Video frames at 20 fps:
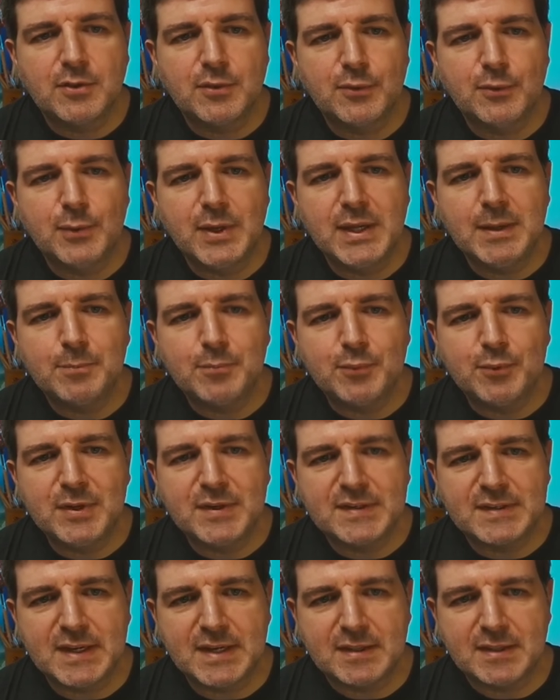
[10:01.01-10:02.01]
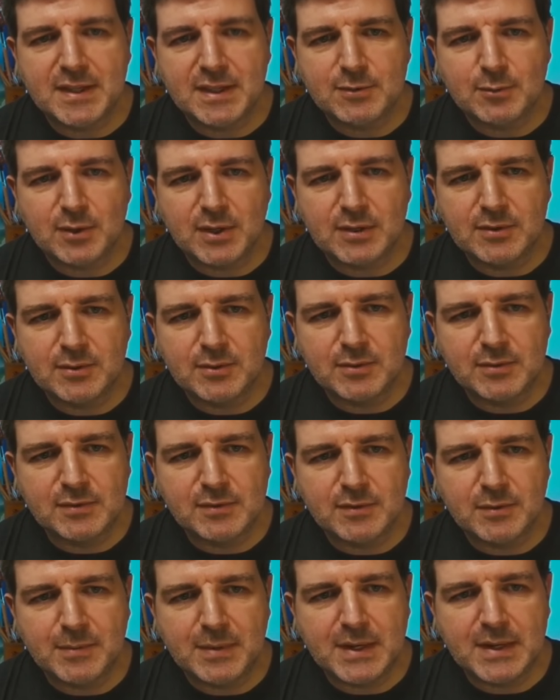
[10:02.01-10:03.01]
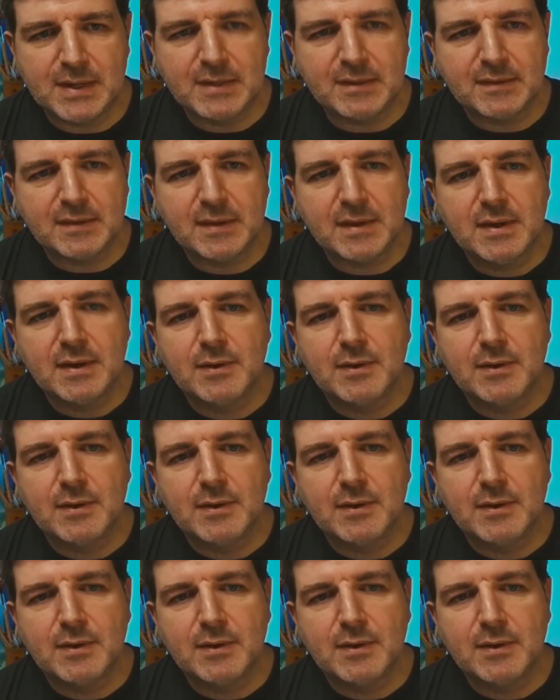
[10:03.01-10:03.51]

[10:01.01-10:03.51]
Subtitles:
3 presets that you can customize